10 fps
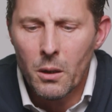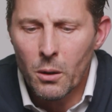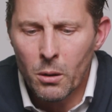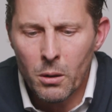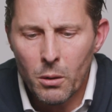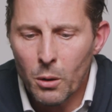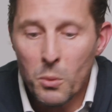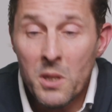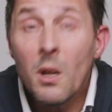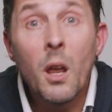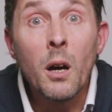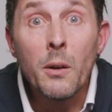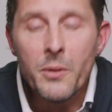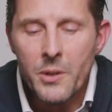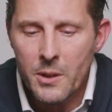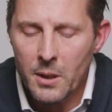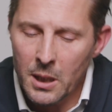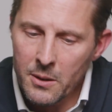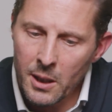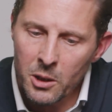or with gloves,
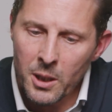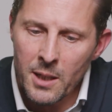etc.,